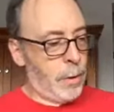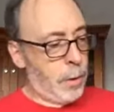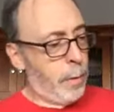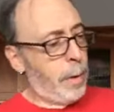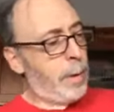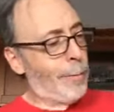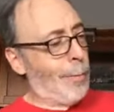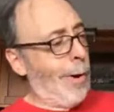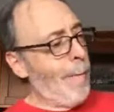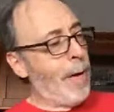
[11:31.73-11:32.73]
During the
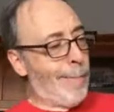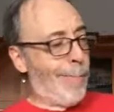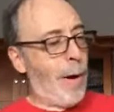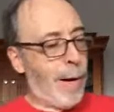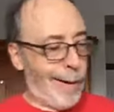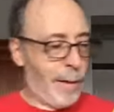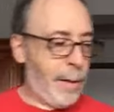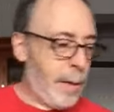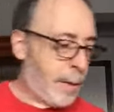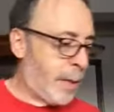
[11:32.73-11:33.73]
Roman
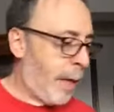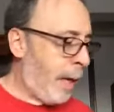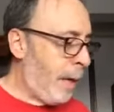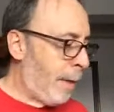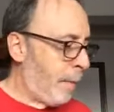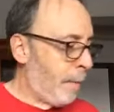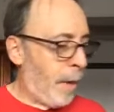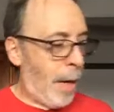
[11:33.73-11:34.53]
Empire, he said,